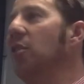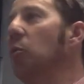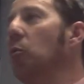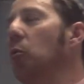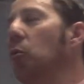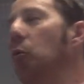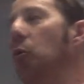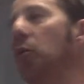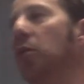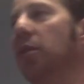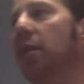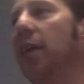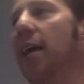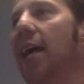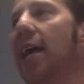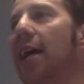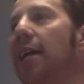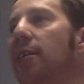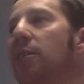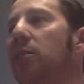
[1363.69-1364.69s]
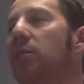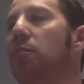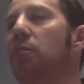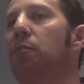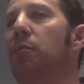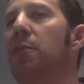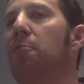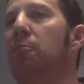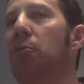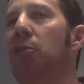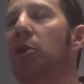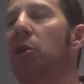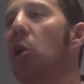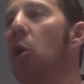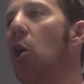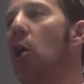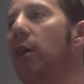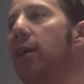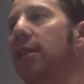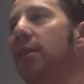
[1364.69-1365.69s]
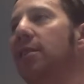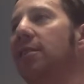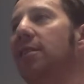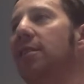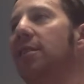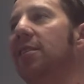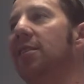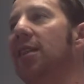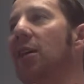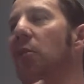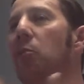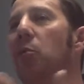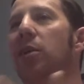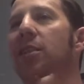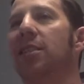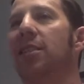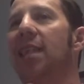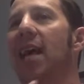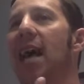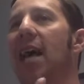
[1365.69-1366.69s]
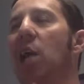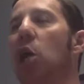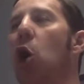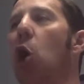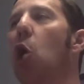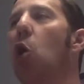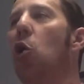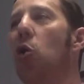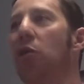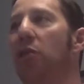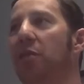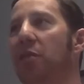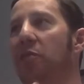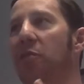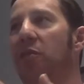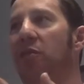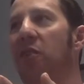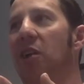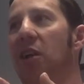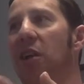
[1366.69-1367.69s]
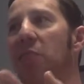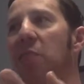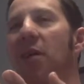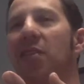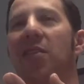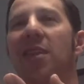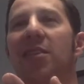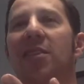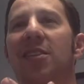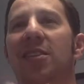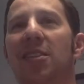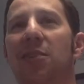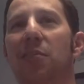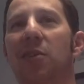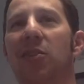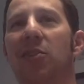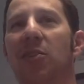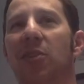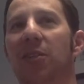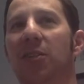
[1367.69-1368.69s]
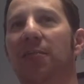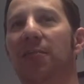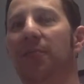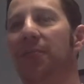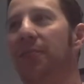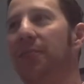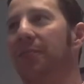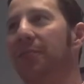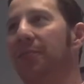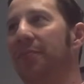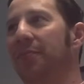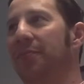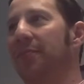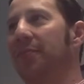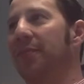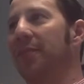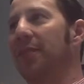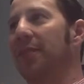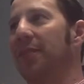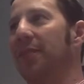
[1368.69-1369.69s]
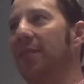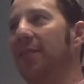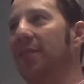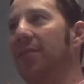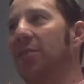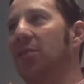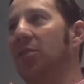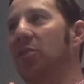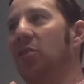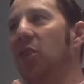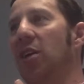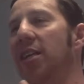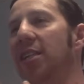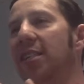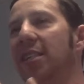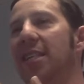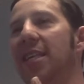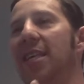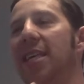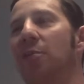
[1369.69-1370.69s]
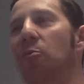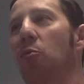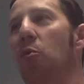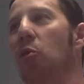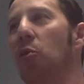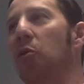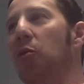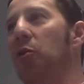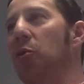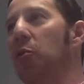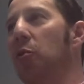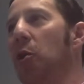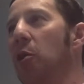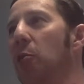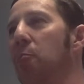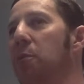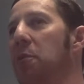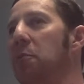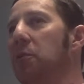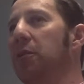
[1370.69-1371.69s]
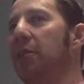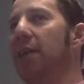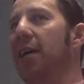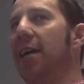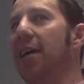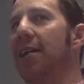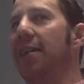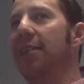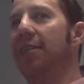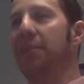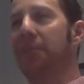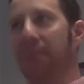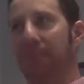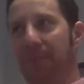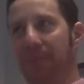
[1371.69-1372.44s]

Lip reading: the world as people in your audience sees that. What is that called? We've talked about that this semester. Trying to see the world through other people's eyes.